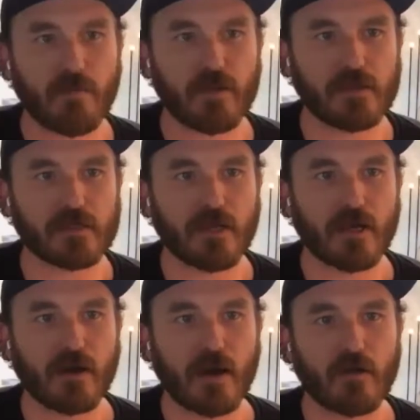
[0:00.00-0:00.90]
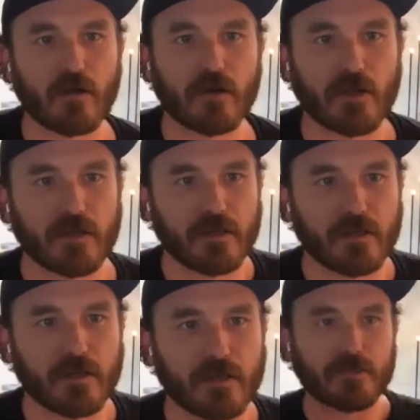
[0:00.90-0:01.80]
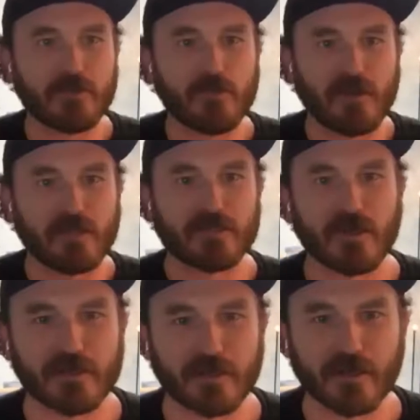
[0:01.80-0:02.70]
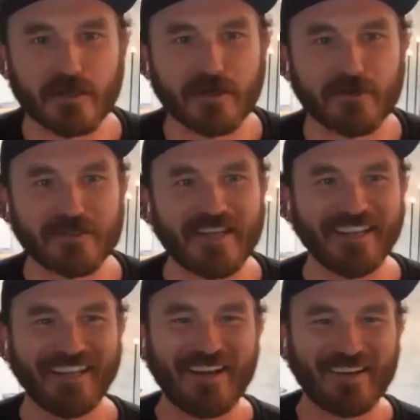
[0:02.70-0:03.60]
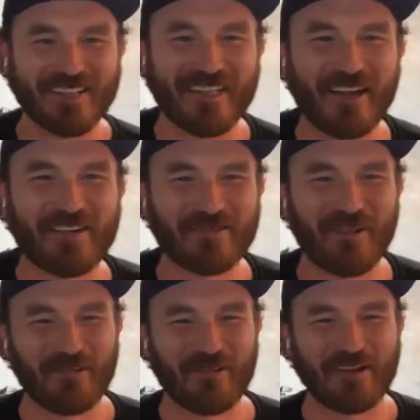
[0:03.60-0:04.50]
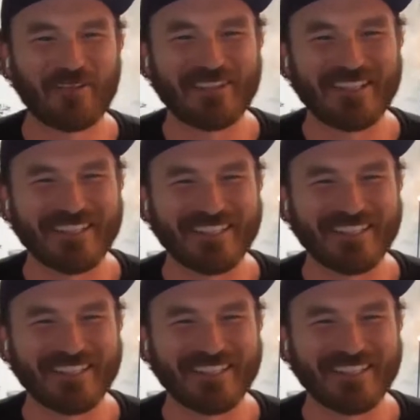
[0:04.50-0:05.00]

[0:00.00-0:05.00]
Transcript: the entire hour in 2 minutes right there. That was well done.